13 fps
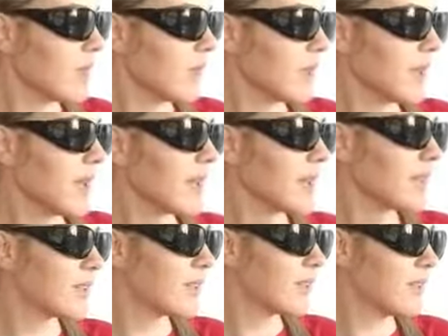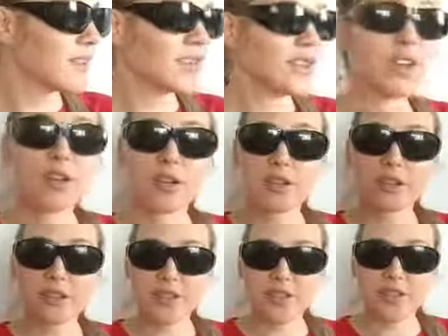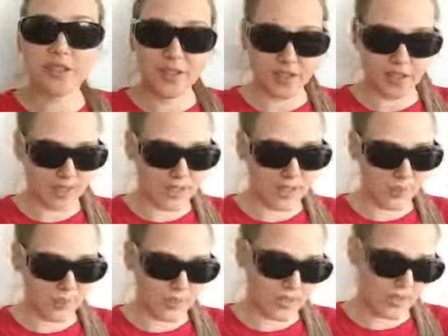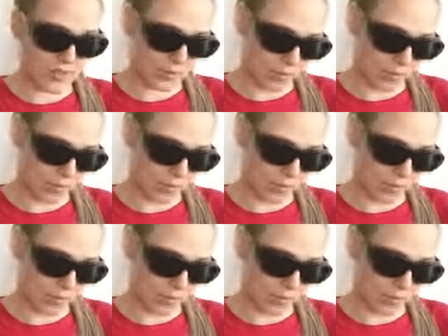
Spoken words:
and a nurse, her name was